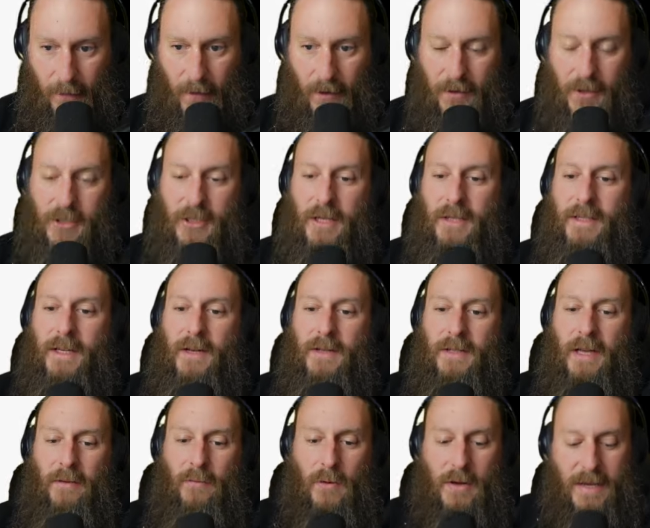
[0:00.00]
the Gentiles
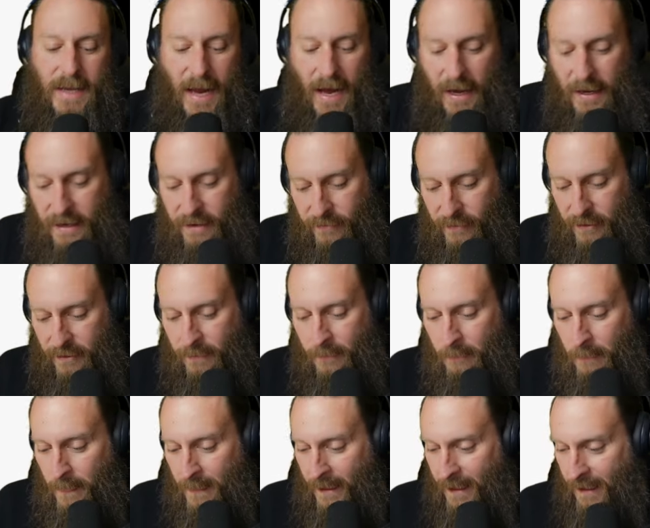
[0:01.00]
if we can't even
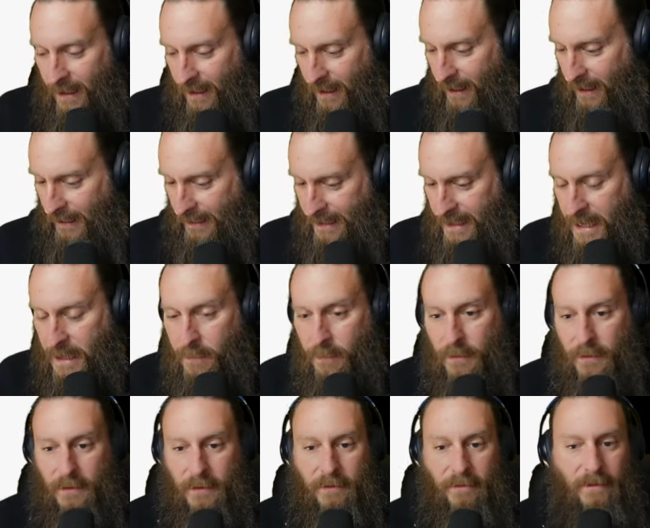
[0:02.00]
keep
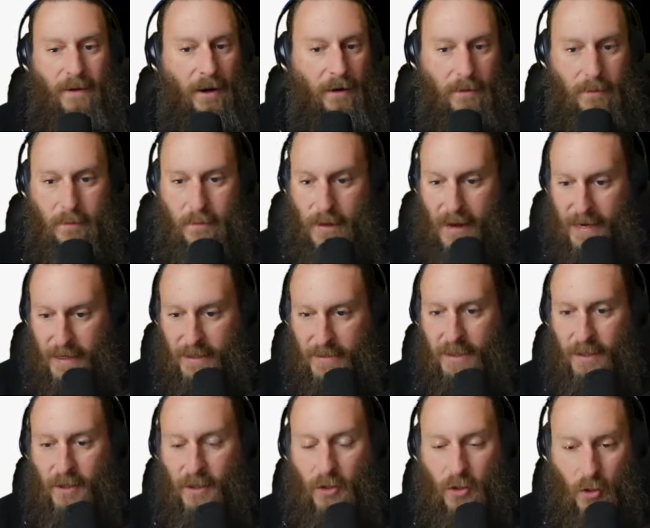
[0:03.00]
very
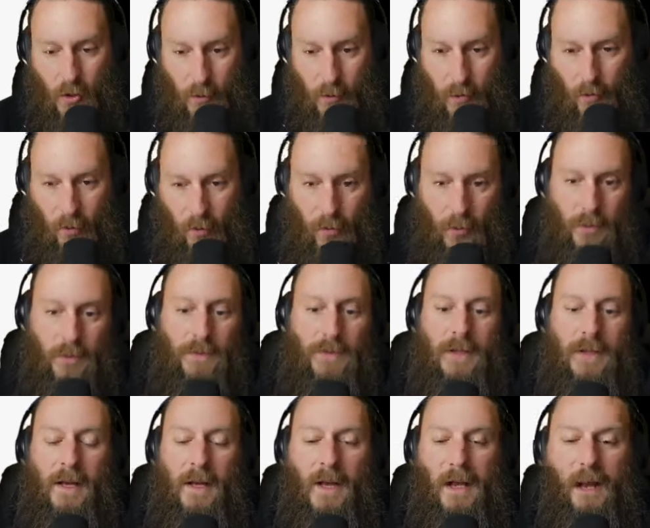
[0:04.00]
basic human rules?
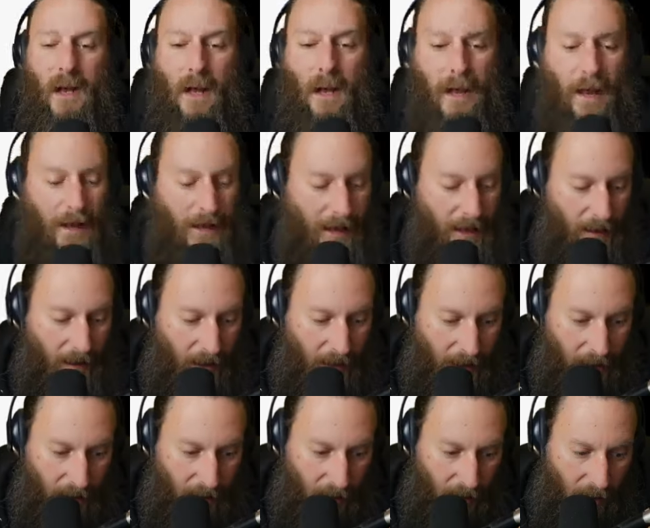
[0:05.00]
Again,
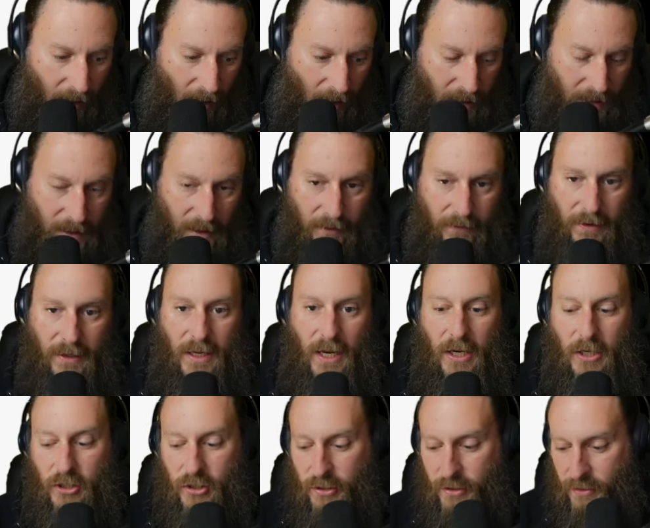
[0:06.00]
like
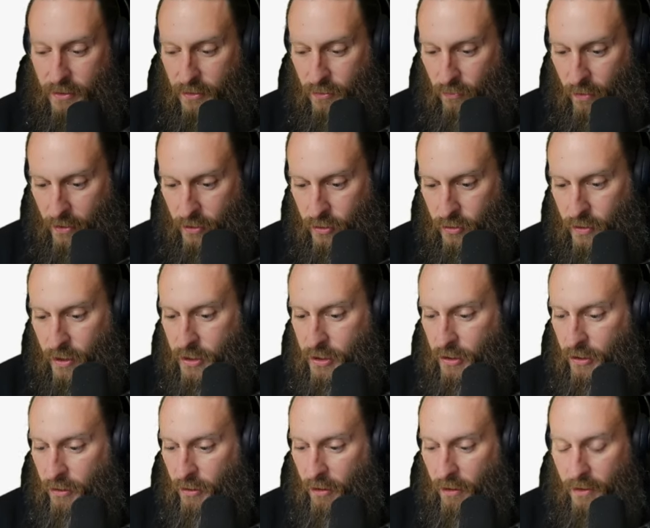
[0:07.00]
identifications, registration
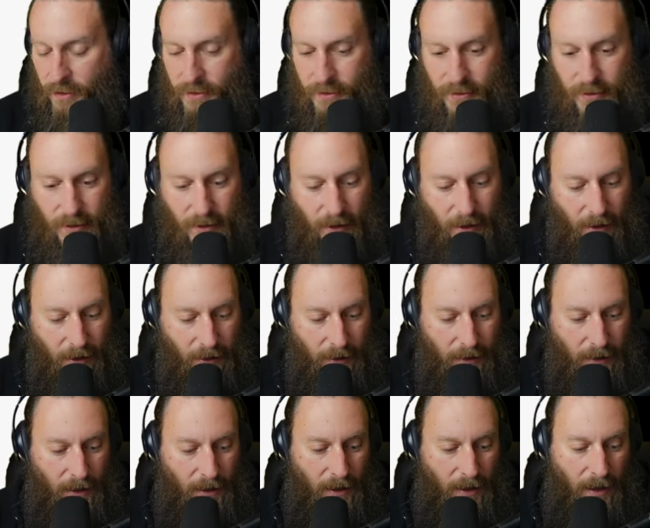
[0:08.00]
cards,
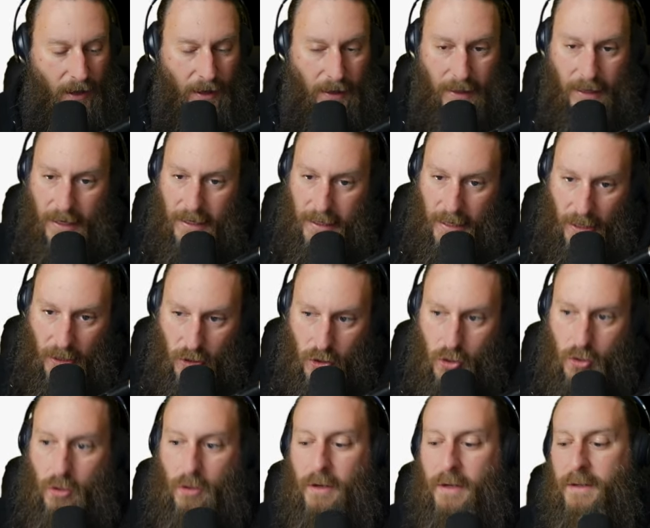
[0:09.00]
getting
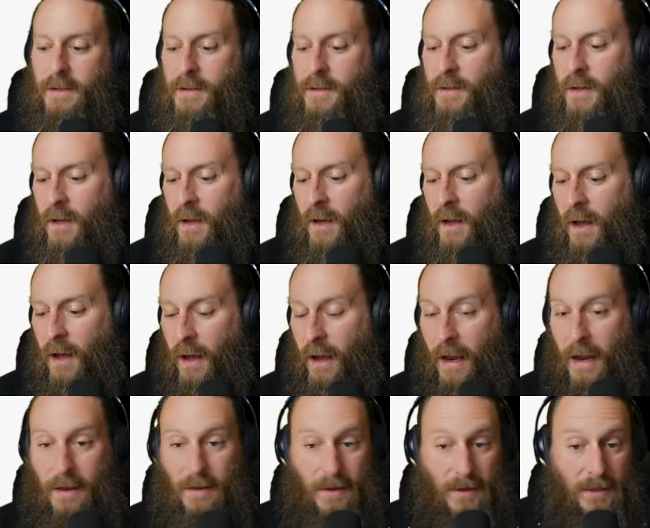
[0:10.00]
insurance.
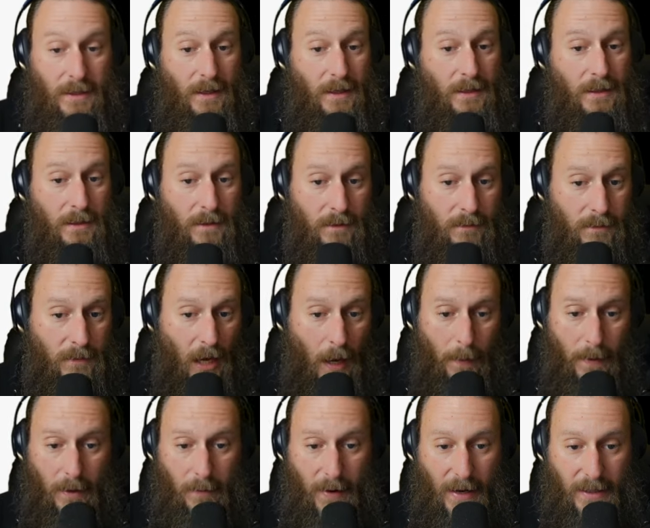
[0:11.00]
And this
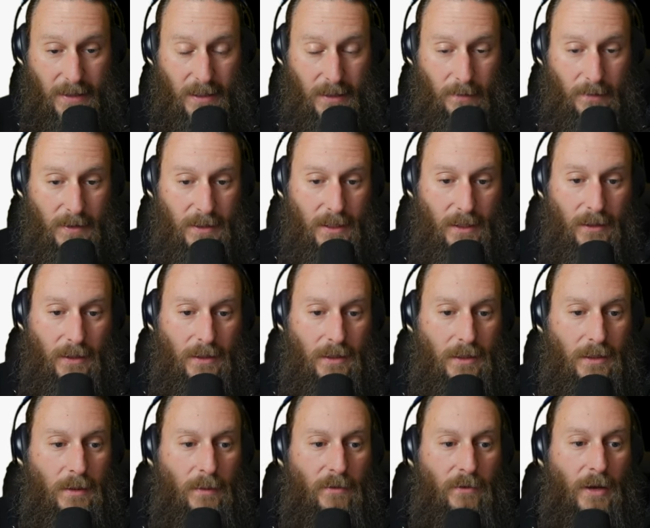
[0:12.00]
topic may seem silly to
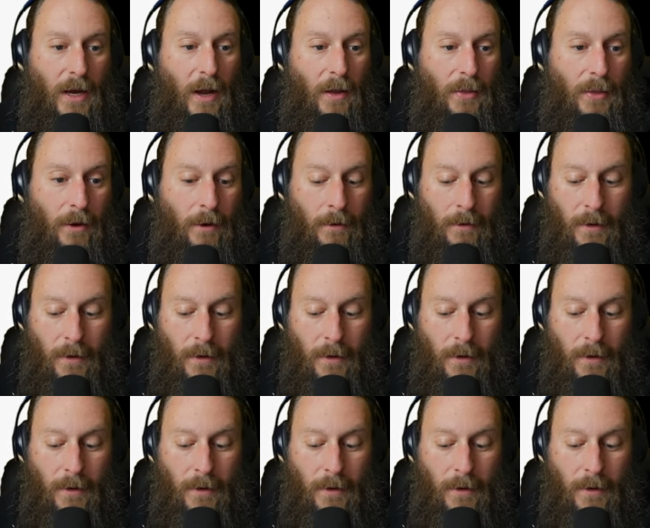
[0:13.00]
some of you out there.